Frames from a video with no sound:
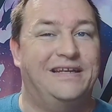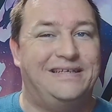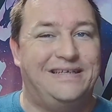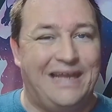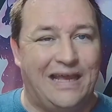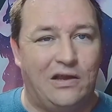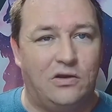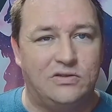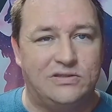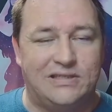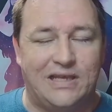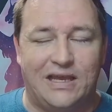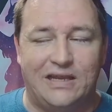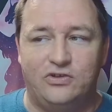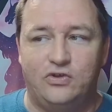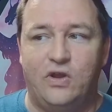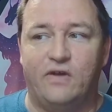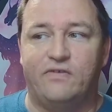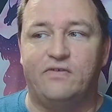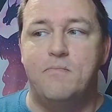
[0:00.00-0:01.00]
The
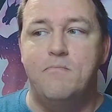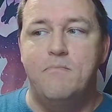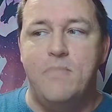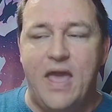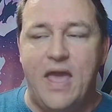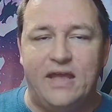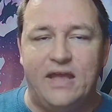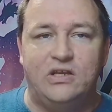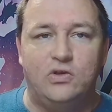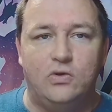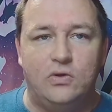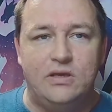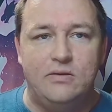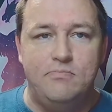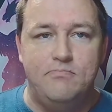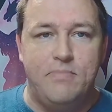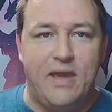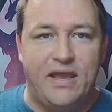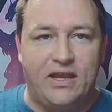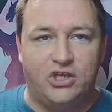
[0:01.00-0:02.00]
downside is you have to
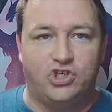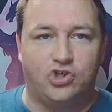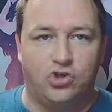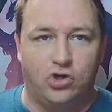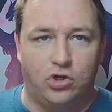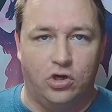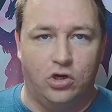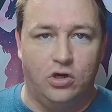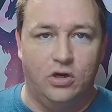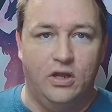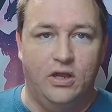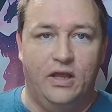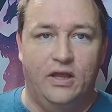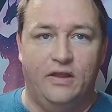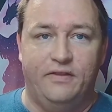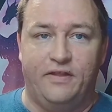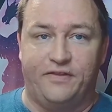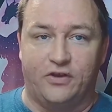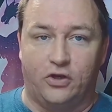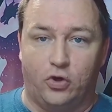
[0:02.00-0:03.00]
manually make sure
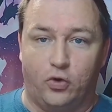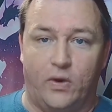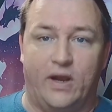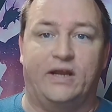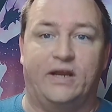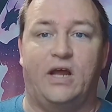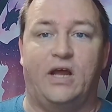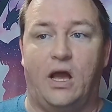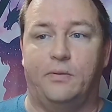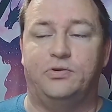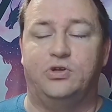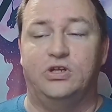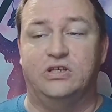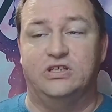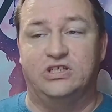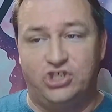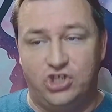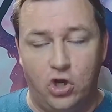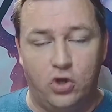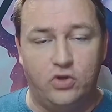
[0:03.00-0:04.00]
that the correct option
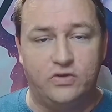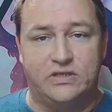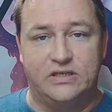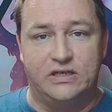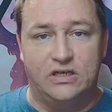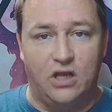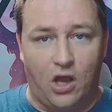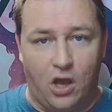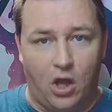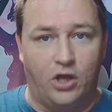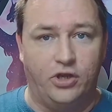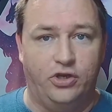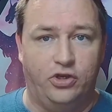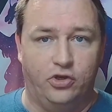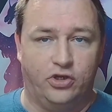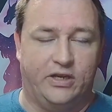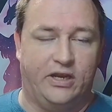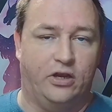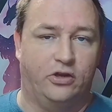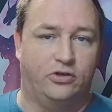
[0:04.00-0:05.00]
is chosen on
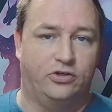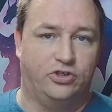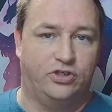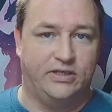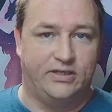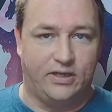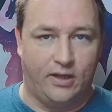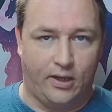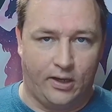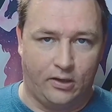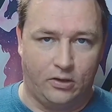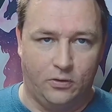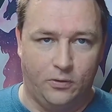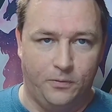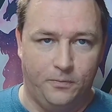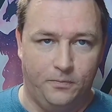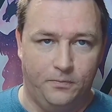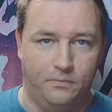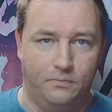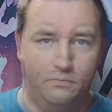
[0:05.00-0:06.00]
your character sheet
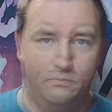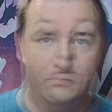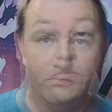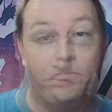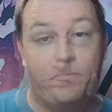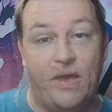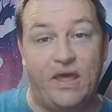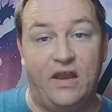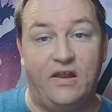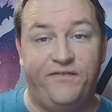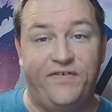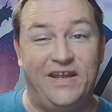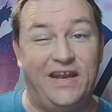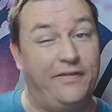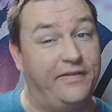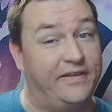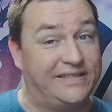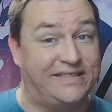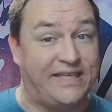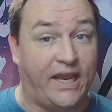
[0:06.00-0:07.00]
toggle. The benefit
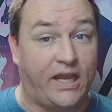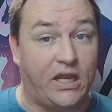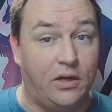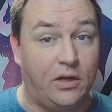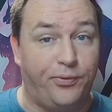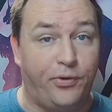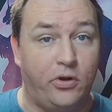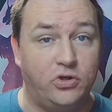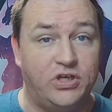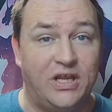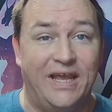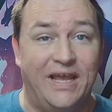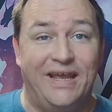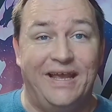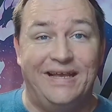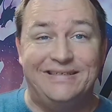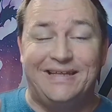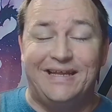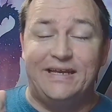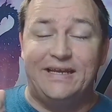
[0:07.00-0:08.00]
of the second approach
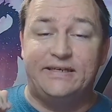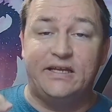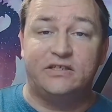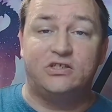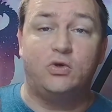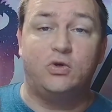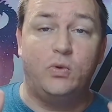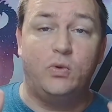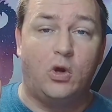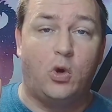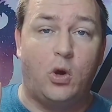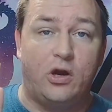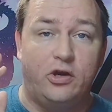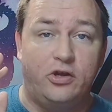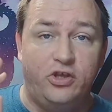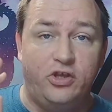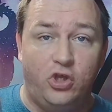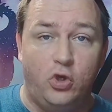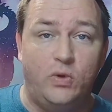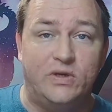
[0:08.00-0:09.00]
is that it doesn't
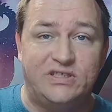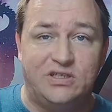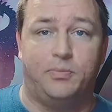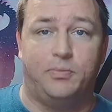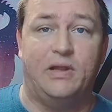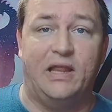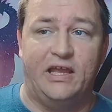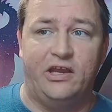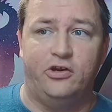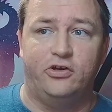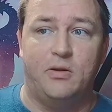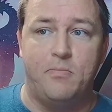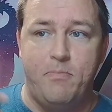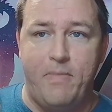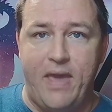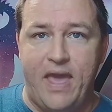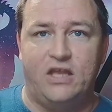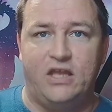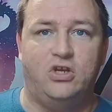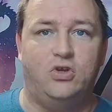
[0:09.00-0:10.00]
require you as a player to
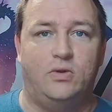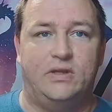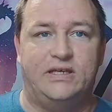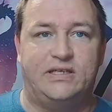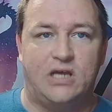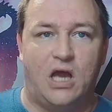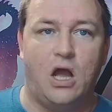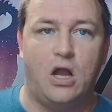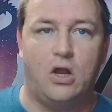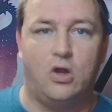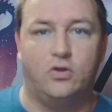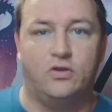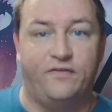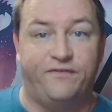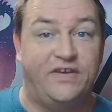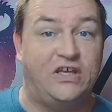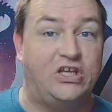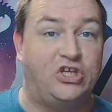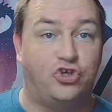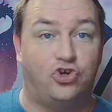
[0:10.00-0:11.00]
manually toggle the
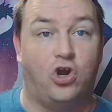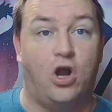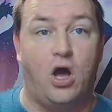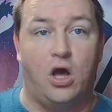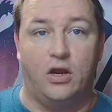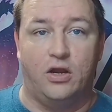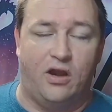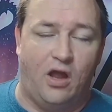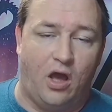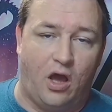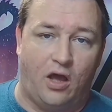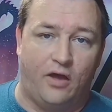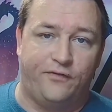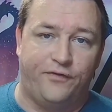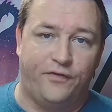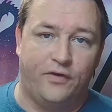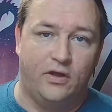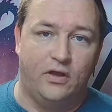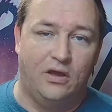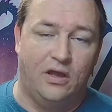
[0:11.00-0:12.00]
feature on and
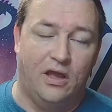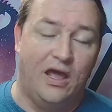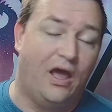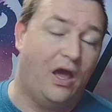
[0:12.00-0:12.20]
off.